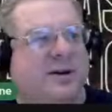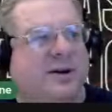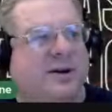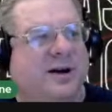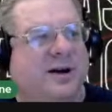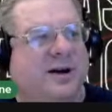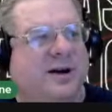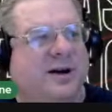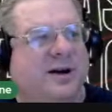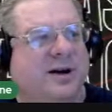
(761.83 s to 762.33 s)

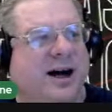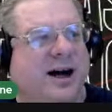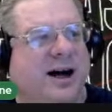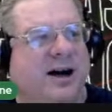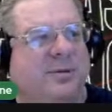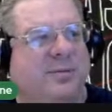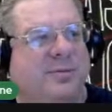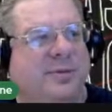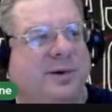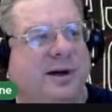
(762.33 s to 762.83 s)

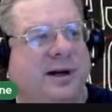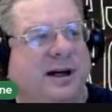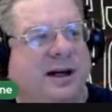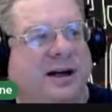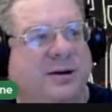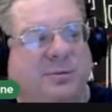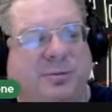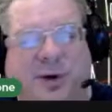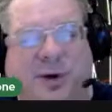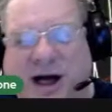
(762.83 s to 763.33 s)

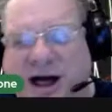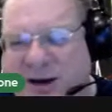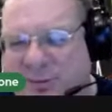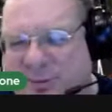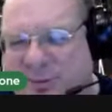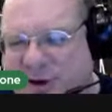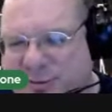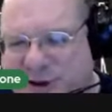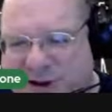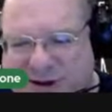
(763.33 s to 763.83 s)

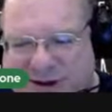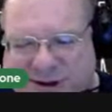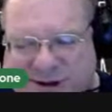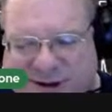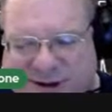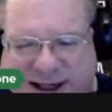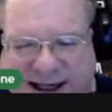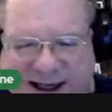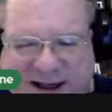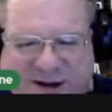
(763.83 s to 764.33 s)
BABA. But
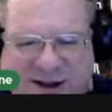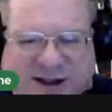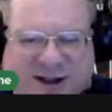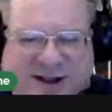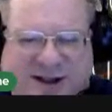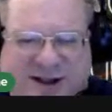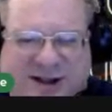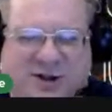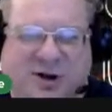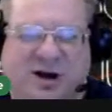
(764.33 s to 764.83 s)
take a look at
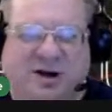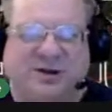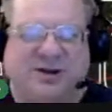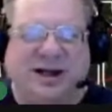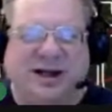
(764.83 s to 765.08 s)
this chart.